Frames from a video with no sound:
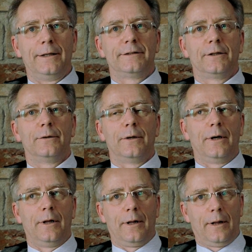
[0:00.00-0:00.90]

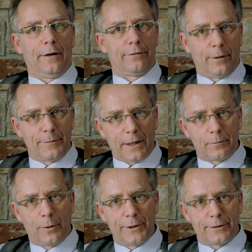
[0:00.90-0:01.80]
So from that
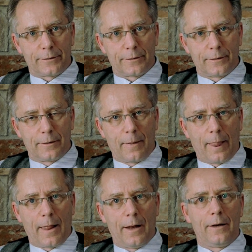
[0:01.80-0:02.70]
moment,
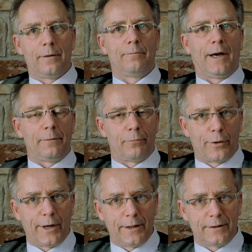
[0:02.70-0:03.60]
my
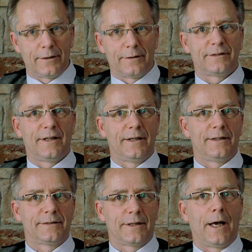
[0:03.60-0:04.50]
brain
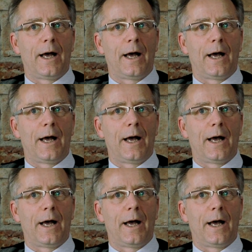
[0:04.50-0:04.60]
says,